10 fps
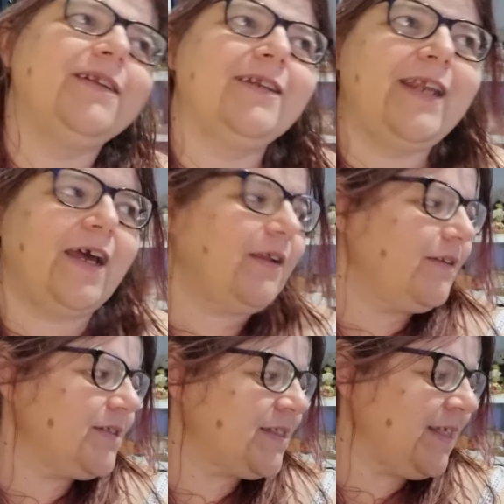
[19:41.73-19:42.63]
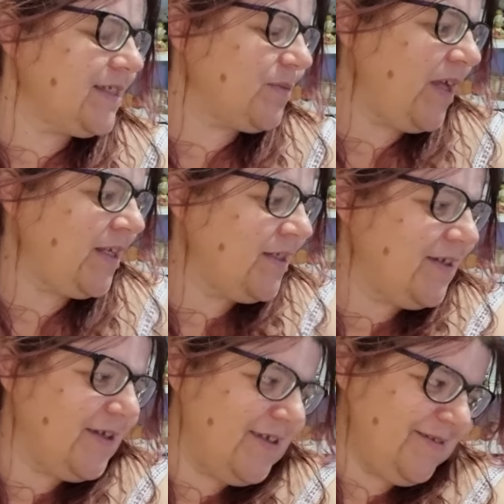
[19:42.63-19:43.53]
Now, this next one
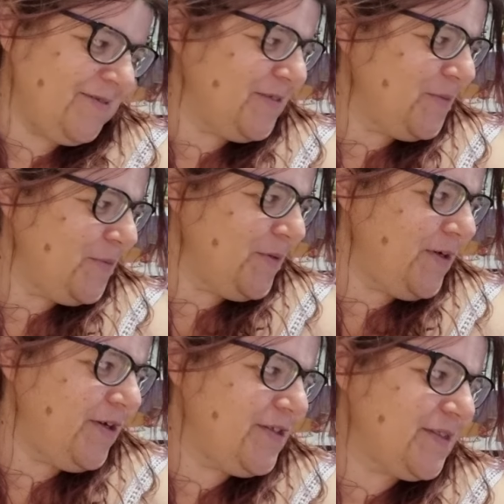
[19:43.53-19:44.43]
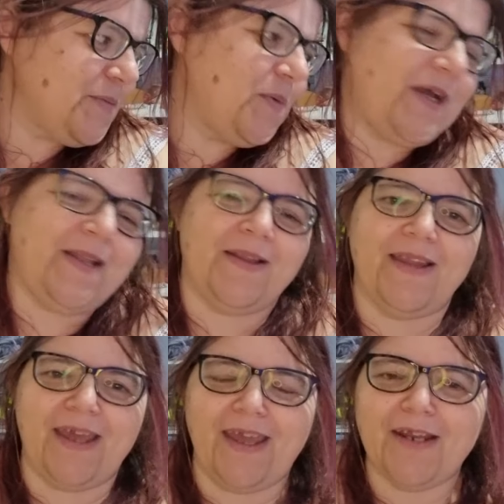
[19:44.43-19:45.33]
was one
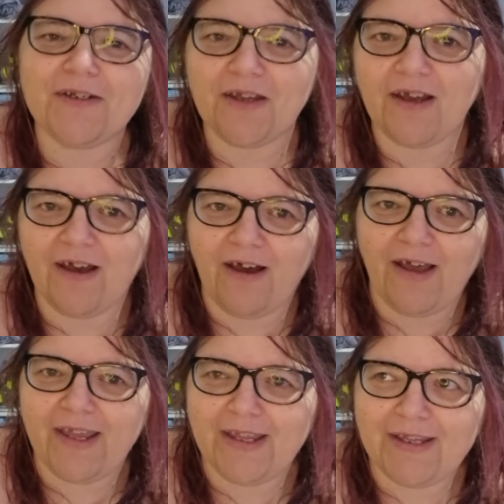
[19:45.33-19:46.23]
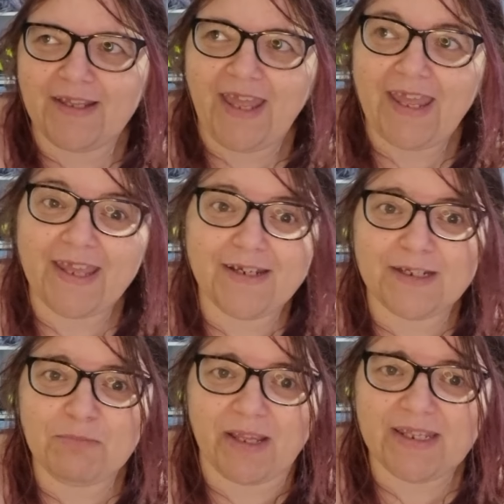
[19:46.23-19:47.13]
that I had
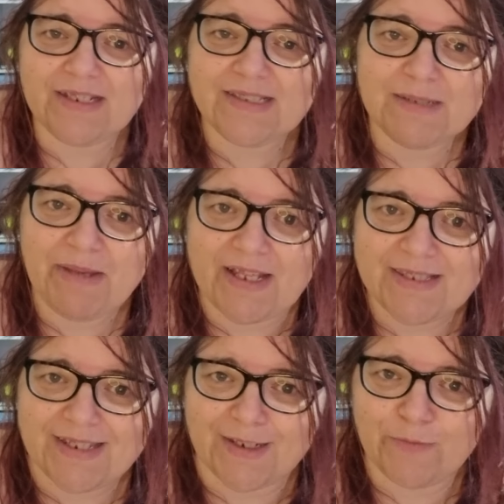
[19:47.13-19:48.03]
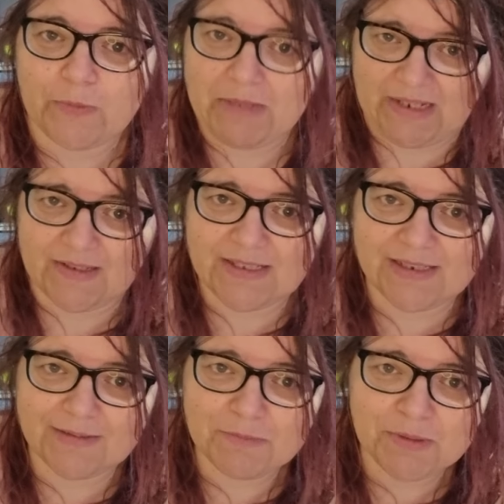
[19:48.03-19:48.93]
in my Etsy basket for
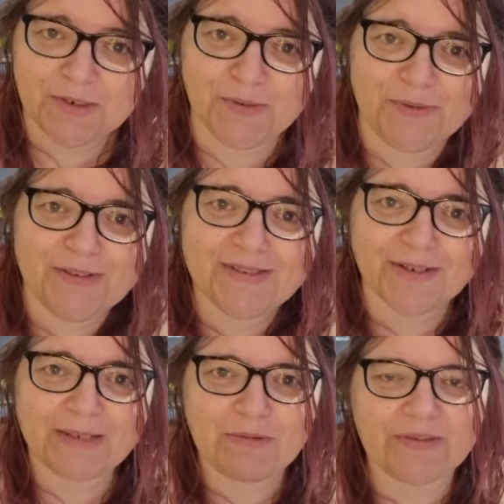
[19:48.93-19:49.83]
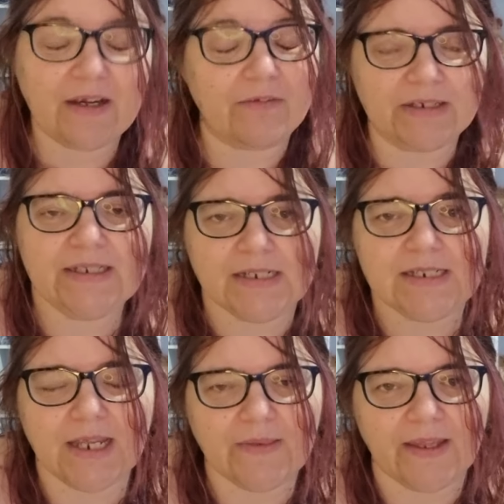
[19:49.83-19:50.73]
months because I kept on thinking, I really need
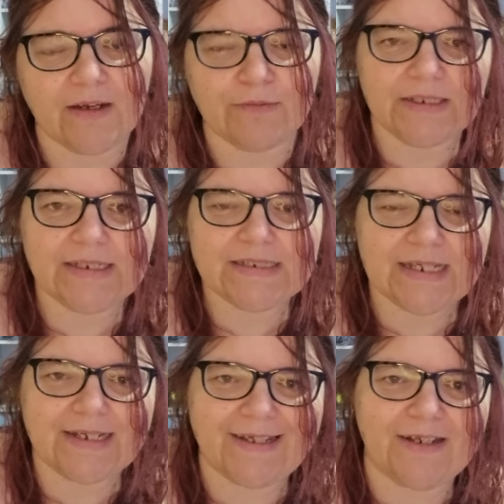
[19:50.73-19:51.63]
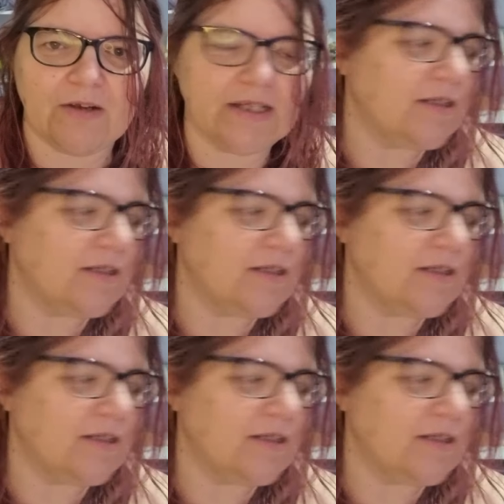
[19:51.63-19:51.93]
to get that, I really need to get it. And